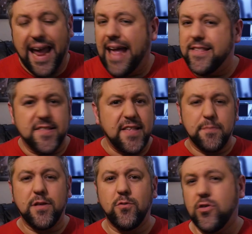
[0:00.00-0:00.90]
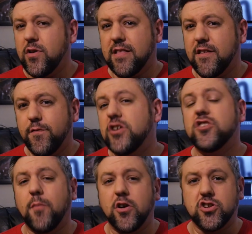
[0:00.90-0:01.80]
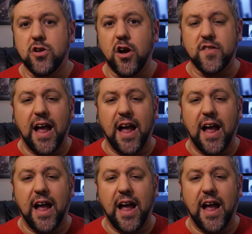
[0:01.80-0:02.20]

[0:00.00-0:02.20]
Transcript: And it's the same thing when you look at this footage of the martial arts.